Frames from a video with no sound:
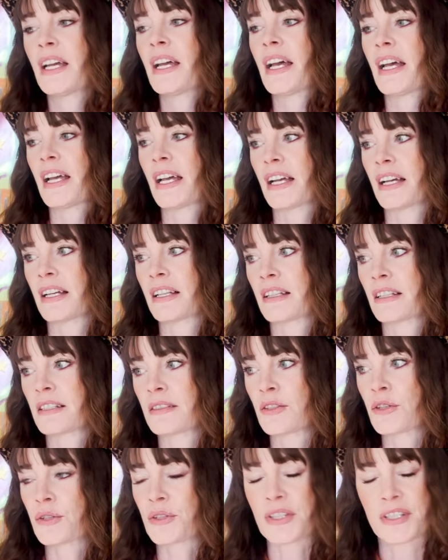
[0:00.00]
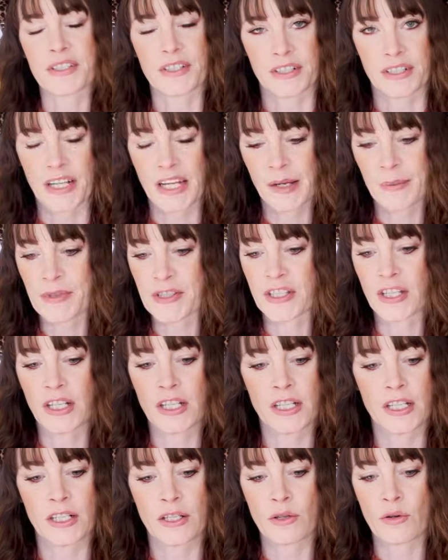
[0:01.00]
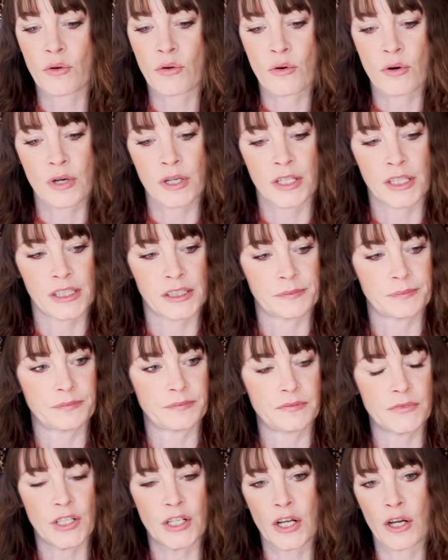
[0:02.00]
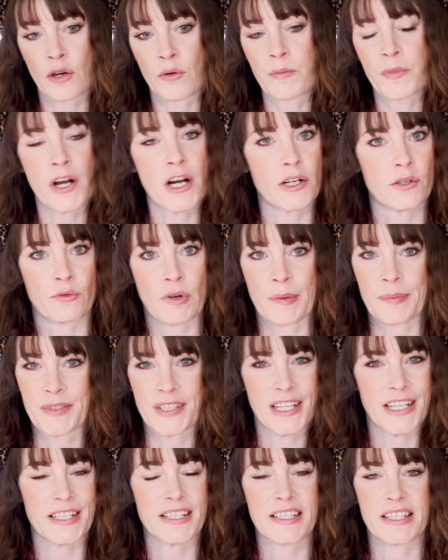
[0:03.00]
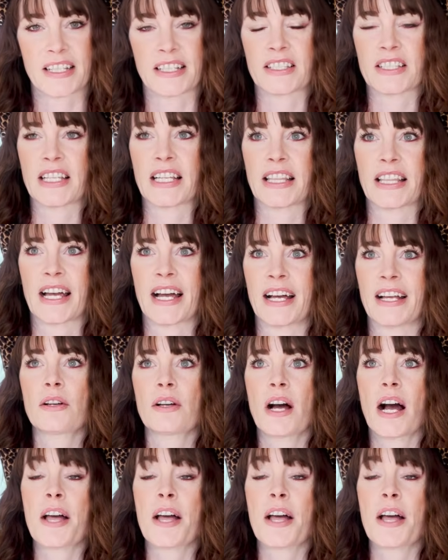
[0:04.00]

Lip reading: And usually it's on Amazon or, you know, garden websites, things like that.